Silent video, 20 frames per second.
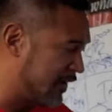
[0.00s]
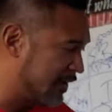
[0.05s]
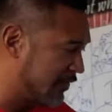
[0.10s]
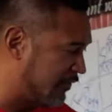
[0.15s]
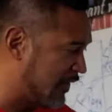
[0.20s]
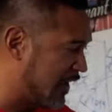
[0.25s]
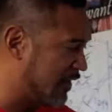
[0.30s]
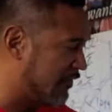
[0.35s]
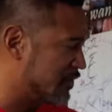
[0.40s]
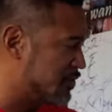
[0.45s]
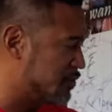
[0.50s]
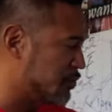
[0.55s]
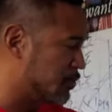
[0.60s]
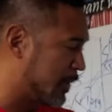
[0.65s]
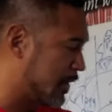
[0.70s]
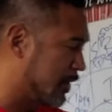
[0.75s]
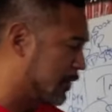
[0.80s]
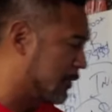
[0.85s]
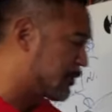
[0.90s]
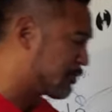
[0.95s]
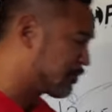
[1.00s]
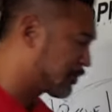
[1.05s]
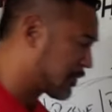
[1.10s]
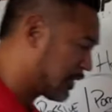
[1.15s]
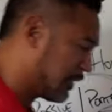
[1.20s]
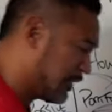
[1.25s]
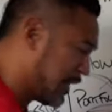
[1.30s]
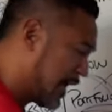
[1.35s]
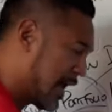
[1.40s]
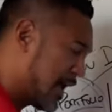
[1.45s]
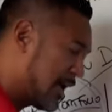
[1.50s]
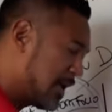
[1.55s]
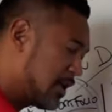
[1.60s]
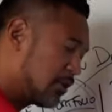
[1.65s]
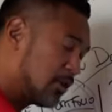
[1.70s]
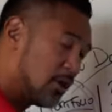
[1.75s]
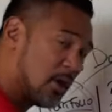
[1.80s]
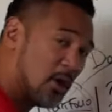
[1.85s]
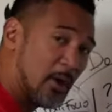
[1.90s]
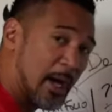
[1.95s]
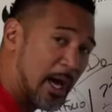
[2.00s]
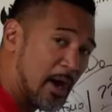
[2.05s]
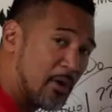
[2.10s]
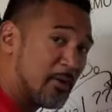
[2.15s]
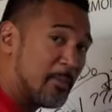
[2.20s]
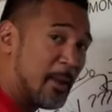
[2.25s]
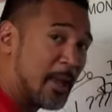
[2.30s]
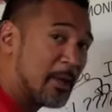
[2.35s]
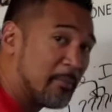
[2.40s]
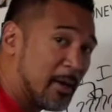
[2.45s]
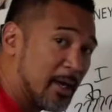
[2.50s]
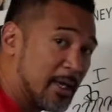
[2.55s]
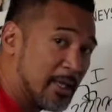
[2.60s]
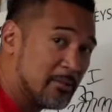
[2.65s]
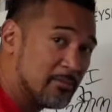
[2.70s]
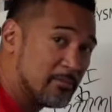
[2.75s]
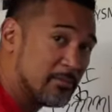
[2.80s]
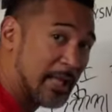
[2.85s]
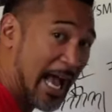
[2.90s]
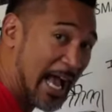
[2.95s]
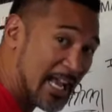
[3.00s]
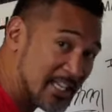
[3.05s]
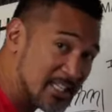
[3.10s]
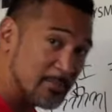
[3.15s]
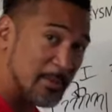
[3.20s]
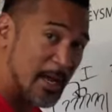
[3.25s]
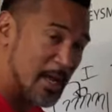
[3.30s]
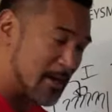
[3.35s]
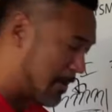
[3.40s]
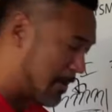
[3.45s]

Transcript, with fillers: fake versus real, they know how to make money. Ask them